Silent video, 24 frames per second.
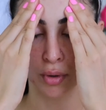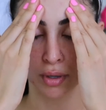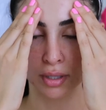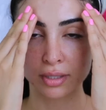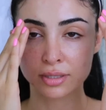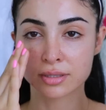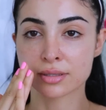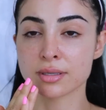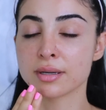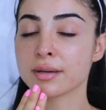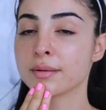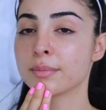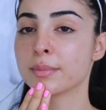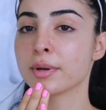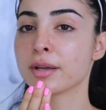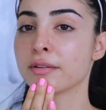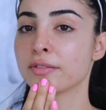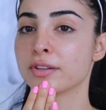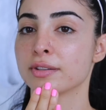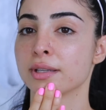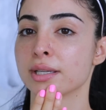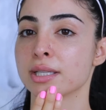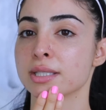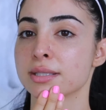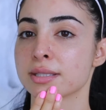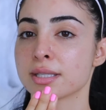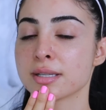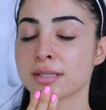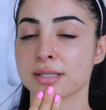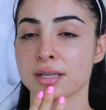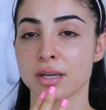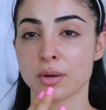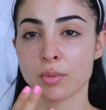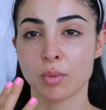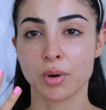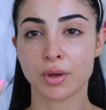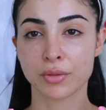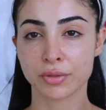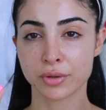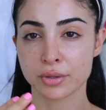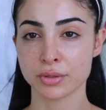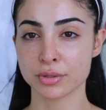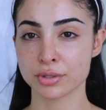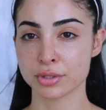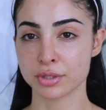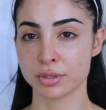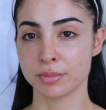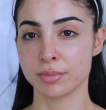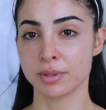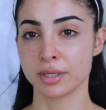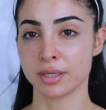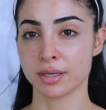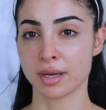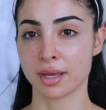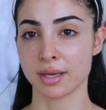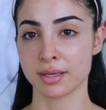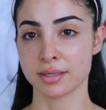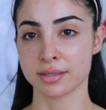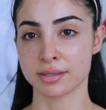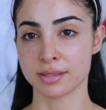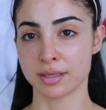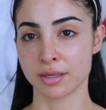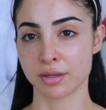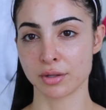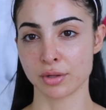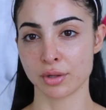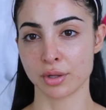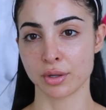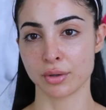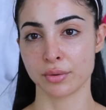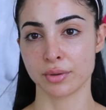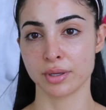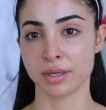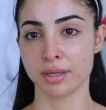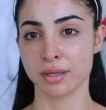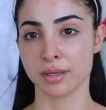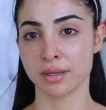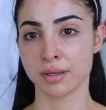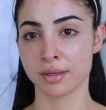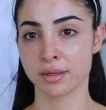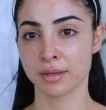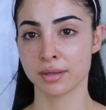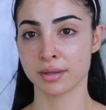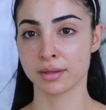points of my face because I want those to be nice and glowy.